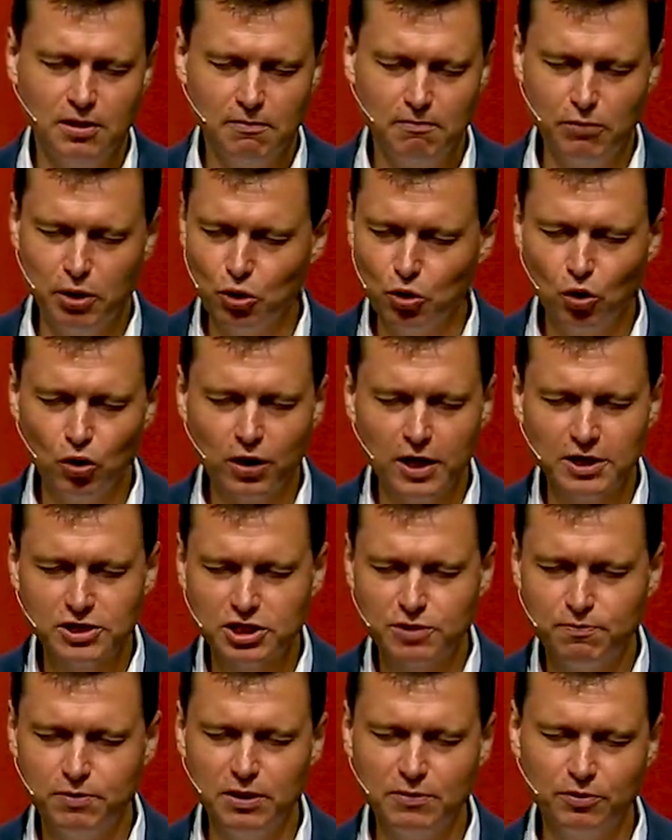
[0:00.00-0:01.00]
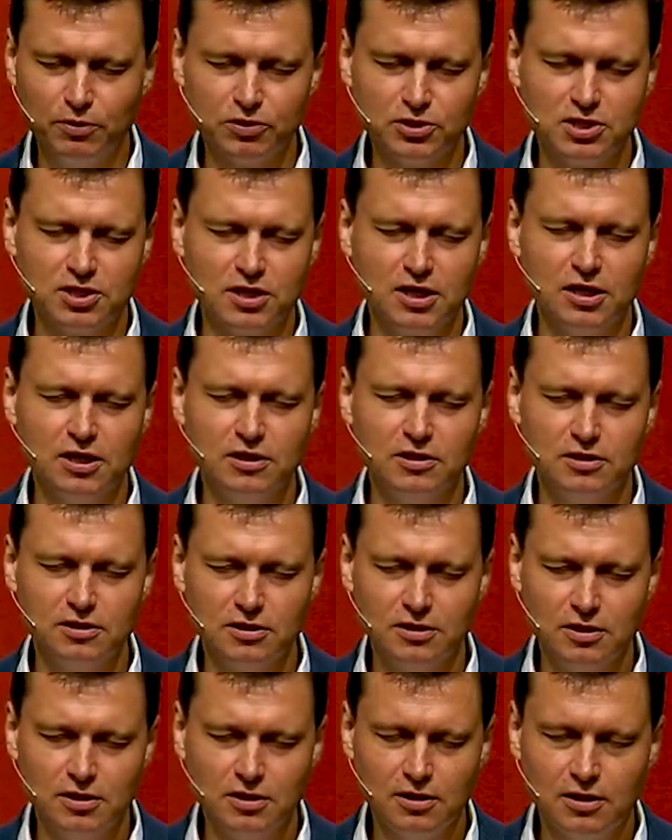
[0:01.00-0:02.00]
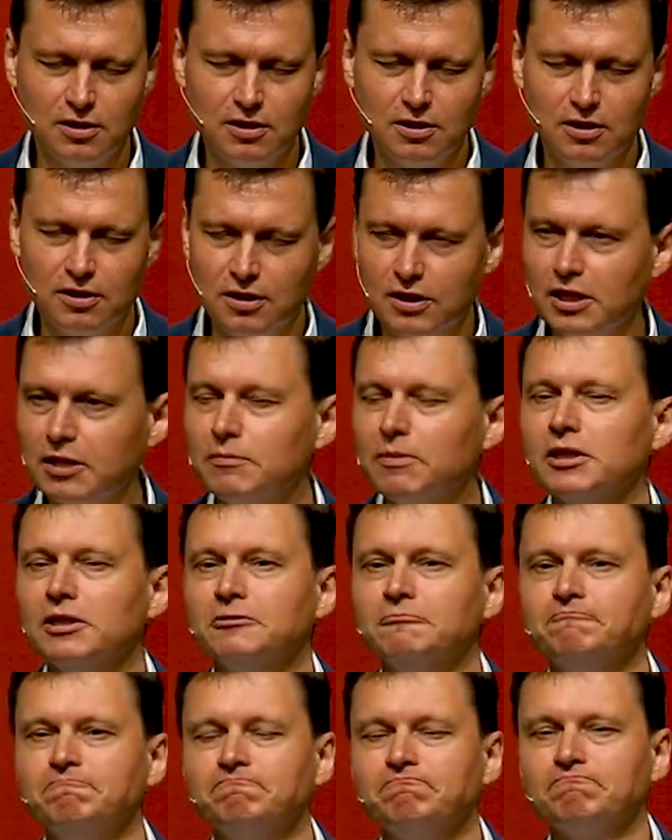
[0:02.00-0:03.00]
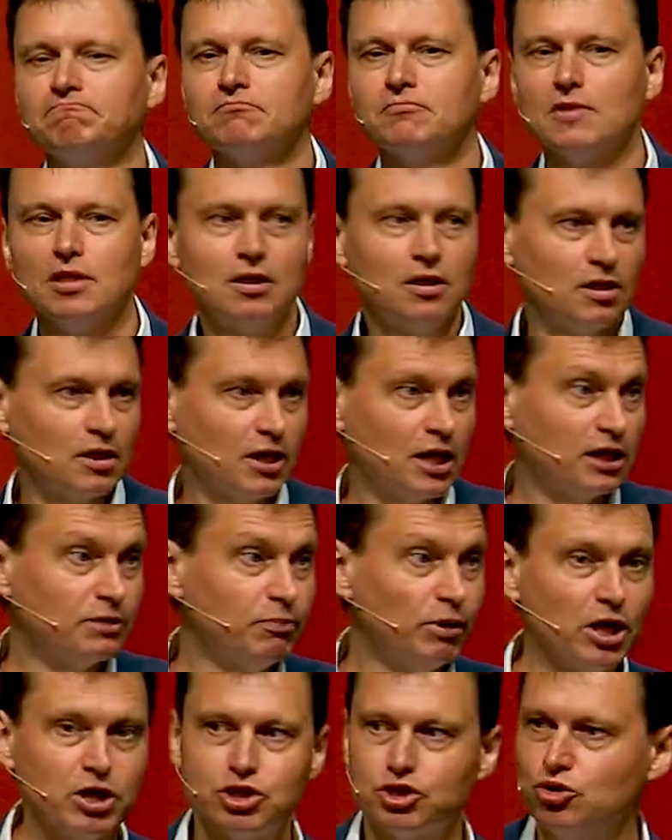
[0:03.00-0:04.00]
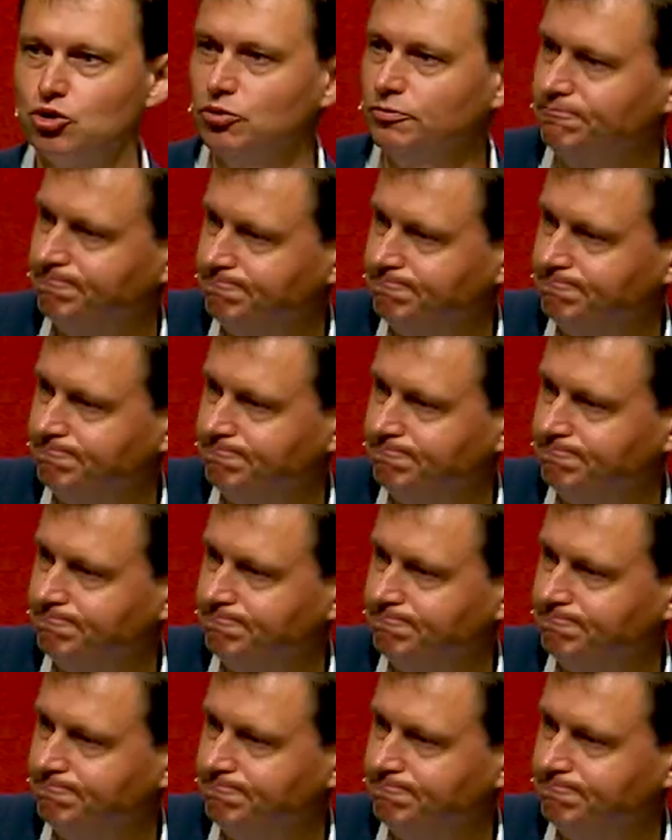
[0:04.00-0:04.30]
may all God's people say, Amen. God bless you.